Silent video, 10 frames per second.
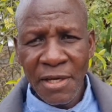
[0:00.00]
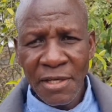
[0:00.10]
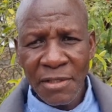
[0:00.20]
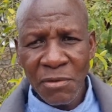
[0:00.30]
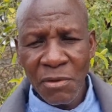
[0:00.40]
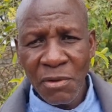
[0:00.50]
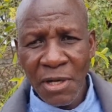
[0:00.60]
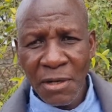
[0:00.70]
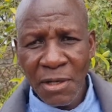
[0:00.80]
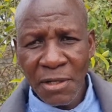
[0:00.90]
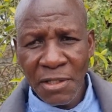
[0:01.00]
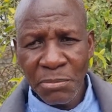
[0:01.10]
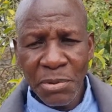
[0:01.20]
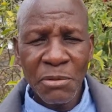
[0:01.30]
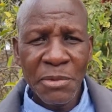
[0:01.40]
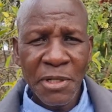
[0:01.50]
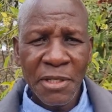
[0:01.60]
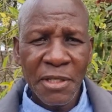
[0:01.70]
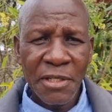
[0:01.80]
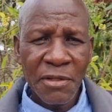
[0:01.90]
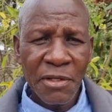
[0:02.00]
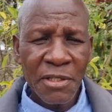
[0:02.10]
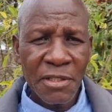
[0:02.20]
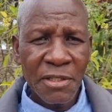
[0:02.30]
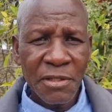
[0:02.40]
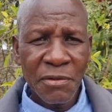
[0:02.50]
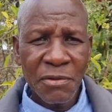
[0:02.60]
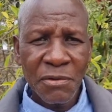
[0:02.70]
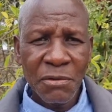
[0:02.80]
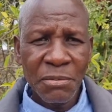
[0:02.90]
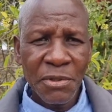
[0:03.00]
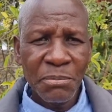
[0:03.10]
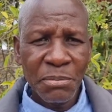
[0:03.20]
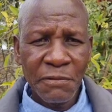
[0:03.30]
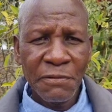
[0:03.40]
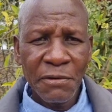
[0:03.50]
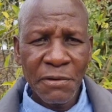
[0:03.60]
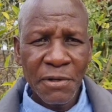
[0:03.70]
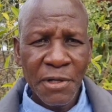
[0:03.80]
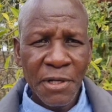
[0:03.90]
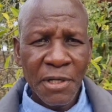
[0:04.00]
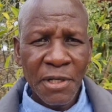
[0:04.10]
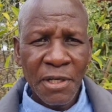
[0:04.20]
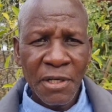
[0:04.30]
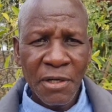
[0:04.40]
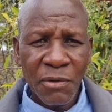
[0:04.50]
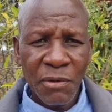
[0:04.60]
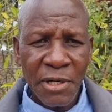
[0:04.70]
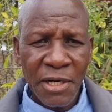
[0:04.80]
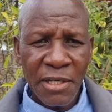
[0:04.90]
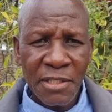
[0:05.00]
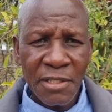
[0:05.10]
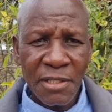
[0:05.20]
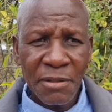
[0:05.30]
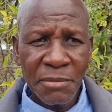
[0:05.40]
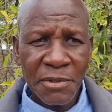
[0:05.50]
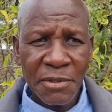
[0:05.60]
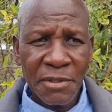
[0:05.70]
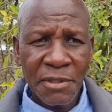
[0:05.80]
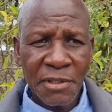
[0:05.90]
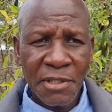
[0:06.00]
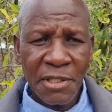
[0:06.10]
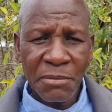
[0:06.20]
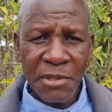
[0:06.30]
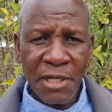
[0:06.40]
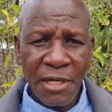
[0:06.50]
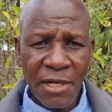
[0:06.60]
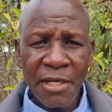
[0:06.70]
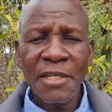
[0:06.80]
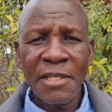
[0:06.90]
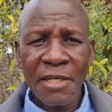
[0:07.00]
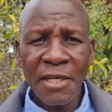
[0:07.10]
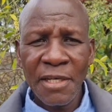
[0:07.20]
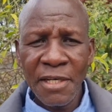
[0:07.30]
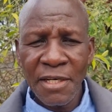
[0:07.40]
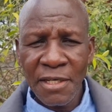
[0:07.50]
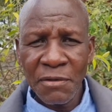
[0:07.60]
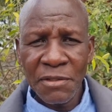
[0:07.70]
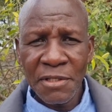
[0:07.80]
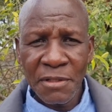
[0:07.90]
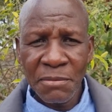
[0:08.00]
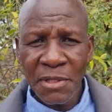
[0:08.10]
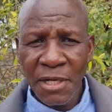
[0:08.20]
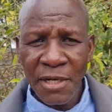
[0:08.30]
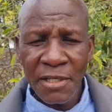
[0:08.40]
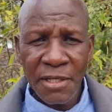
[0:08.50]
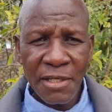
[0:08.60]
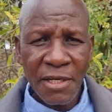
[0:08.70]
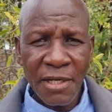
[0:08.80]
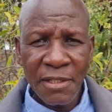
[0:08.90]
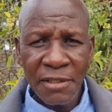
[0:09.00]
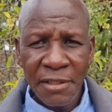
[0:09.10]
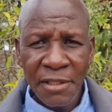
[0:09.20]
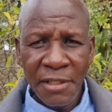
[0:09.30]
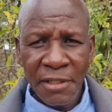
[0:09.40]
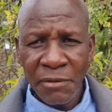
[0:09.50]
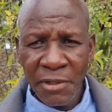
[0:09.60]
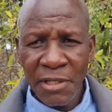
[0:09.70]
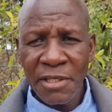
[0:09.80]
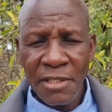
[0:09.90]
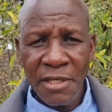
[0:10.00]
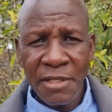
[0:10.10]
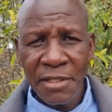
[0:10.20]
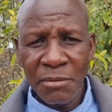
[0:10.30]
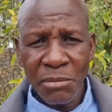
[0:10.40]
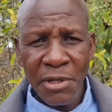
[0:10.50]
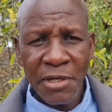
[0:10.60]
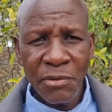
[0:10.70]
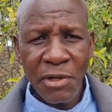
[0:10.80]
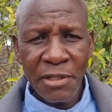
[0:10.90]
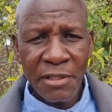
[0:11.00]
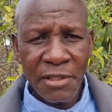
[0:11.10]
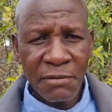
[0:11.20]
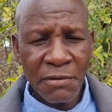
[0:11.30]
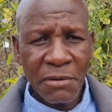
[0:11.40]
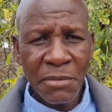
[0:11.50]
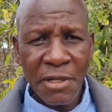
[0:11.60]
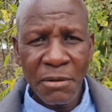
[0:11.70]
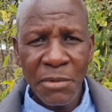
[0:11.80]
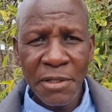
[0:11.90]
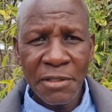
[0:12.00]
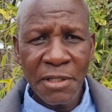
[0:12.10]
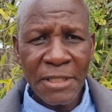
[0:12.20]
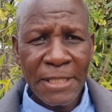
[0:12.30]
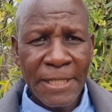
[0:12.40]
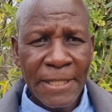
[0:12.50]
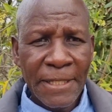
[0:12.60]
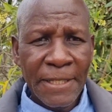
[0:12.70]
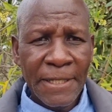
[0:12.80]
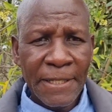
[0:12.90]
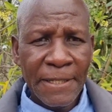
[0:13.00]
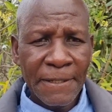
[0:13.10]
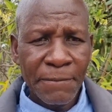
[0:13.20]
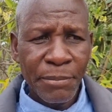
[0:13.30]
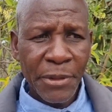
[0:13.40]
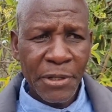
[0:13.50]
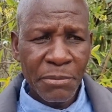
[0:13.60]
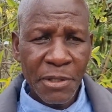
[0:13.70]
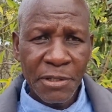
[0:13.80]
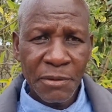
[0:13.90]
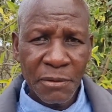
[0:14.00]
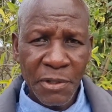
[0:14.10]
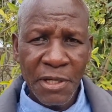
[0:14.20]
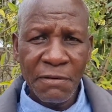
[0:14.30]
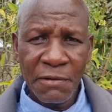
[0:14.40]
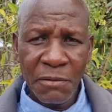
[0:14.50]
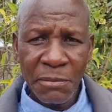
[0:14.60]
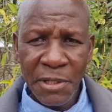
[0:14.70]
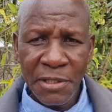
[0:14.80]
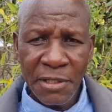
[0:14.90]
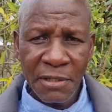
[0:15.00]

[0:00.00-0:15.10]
is no longer as prominent as it used to be before. Or running streams are running dry, underground streams are running dry. What does that imply to us as environmental managers? It means wherever we're managing